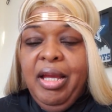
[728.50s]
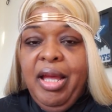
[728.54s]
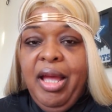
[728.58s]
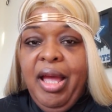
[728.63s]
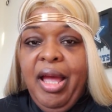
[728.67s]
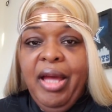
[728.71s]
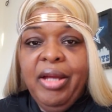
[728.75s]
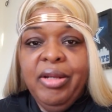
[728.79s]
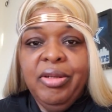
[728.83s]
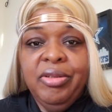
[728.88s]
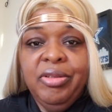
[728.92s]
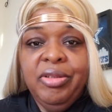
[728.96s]

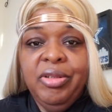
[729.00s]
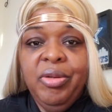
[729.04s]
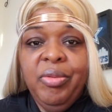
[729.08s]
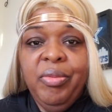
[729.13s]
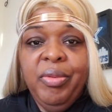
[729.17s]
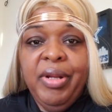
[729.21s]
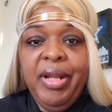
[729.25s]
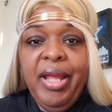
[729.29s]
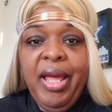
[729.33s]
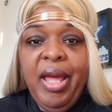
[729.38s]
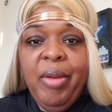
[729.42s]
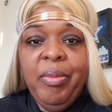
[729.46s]
I don't know
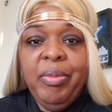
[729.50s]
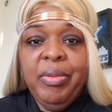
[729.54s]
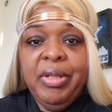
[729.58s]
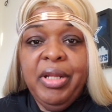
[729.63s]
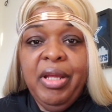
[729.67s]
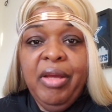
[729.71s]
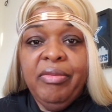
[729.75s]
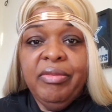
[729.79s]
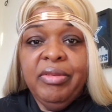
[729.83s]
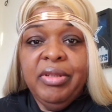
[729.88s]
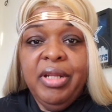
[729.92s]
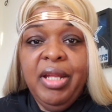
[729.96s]
what happened
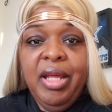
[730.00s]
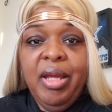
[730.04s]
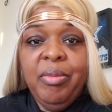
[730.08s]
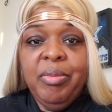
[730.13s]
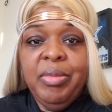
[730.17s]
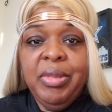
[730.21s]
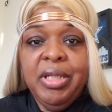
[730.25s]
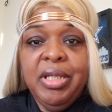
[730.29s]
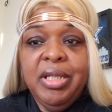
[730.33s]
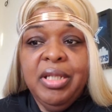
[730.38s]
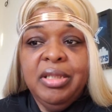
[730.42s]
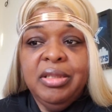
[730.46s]
after that,
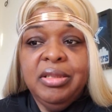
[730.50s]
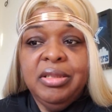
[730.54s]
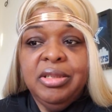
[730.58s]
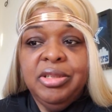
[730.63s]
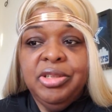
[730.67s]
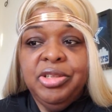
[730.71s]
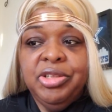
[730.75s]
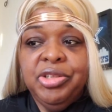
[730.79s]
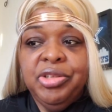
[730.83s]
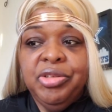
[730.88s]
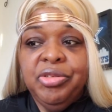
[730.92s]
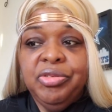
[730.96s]
because the
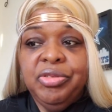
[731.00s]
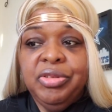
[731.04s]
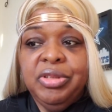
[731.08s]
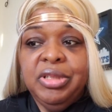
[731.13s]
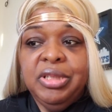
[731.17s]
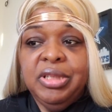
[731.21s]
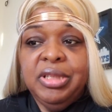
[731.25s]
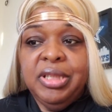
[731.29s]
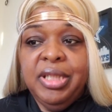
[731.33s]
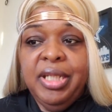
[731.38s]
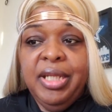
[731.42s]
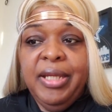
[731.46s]
children
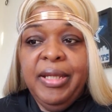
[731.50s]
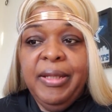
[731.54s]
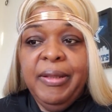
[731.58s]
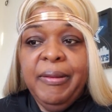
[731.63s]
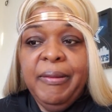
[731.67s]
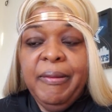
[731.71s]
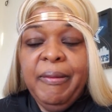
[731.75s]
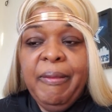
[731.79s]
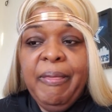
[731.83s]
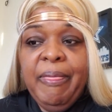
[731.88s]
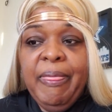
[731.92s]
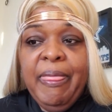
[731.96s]
said
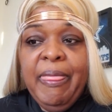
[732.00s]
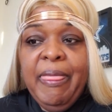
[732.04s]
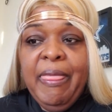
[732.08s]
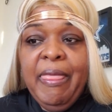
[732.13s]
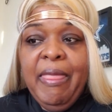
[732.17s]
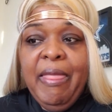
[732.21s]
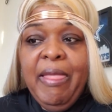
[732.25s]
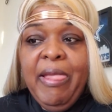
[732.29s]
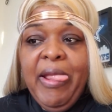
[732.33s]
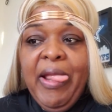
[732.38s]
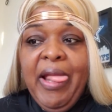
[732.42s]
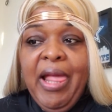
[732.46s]

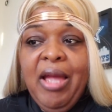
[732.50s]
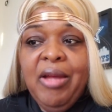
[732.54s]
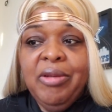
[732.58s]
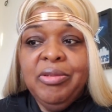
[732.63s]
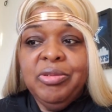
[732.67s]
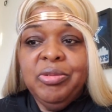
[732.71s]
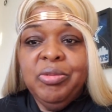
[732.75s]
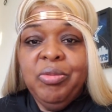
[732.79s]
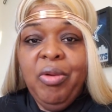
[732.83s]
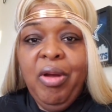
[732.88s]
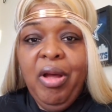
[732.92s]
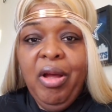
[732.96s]
I
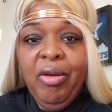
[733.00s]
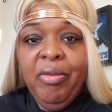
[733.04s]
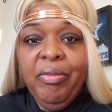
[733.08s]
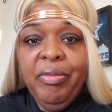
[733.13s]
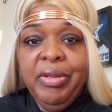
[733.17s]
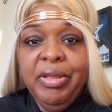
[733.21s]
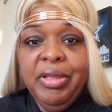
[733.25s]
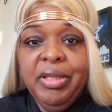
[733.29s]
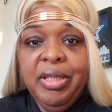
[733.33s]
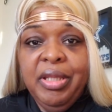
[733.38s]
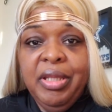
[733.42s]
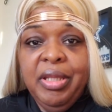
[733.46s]
was walking
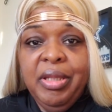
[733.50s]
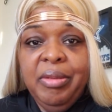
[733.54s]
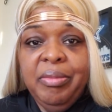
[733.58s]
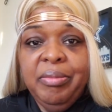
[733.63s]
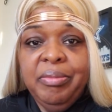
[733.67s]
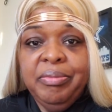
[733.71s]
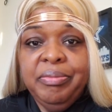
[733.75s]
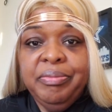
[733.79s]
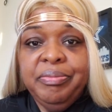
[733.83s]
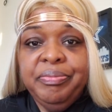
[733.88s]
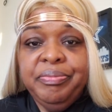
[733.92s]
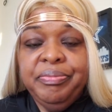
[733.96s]
with
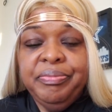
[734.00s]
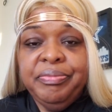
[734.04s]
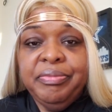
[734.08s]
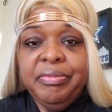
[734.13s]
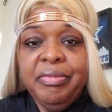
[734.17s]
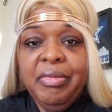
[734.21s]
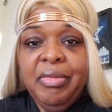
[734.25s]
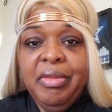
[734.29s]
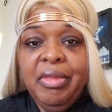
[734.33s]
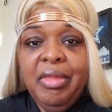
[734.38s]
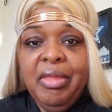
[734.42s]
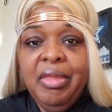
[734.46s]
them,
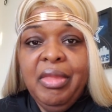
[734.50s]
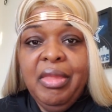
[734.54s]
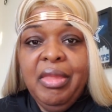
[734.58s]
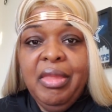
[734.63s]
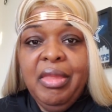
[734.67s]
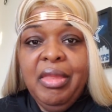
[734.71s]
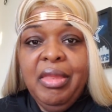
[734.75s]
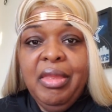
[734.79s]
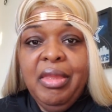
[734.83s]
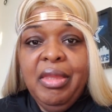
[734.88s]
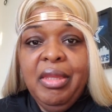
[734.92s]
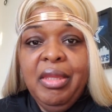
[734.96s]

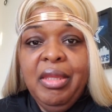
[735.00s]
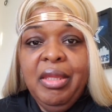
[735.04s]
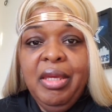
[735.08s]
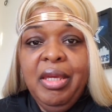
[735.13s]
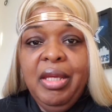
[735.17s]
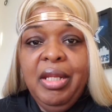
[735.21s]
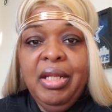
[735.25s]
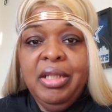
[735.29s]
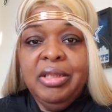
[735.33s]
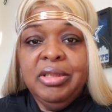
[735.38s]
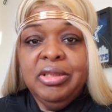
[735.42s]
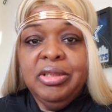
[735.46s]

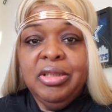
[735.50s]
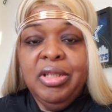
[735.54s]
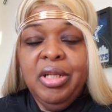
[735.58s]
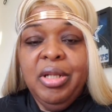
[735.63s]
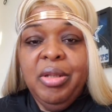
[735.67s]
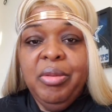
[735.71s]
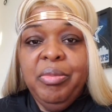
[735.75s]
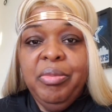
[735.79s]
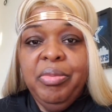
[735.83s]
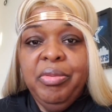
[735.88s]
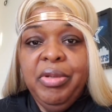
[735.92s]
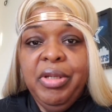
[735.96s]
and I
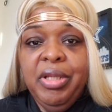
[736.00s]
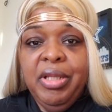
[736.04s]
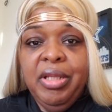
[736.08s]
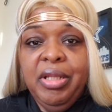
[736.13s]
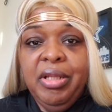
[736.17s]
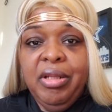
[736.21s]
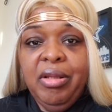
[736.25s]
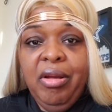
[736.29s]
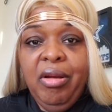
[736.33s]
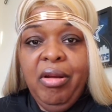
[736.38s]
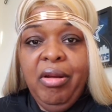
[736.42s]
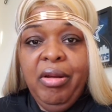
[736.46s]
started
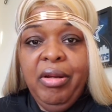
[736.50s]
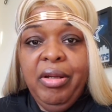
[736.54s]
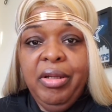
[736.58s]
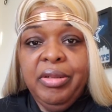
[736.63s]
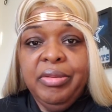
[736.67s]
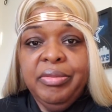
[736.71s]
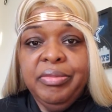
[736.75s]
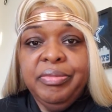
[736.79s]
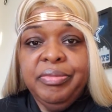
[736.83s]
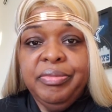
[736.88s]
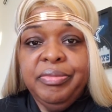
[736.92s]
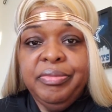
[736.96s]
breathing
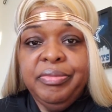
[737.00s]
hard,